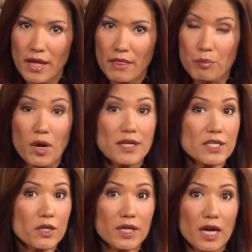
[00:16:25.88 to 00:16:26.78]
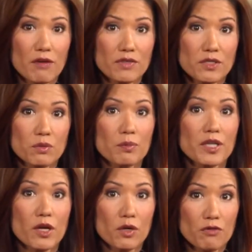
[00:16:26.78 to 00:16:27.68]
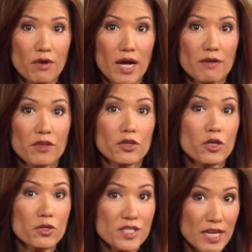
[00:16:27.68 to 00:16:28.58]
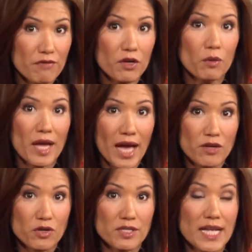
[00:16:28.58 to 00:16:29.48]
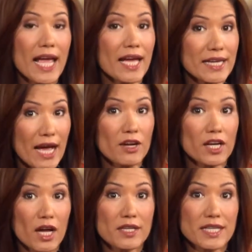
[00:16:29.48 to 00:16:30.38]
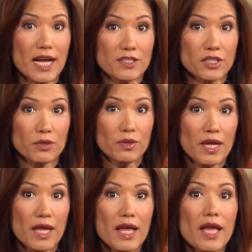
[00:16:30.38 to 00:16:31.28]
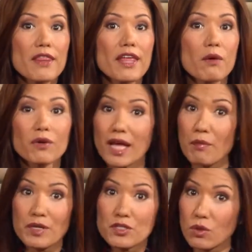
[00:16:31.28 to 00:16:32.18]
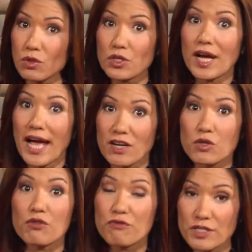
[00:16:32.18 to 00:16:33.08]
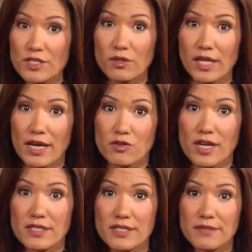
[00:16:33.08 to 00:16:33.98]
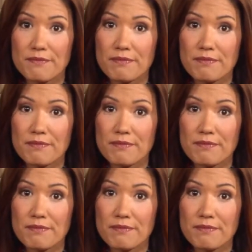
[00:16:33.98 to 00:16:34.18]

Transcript: The prosecuting office will be notified of your new Safe at Home address and how to contact you. They will not be told your actual physical address.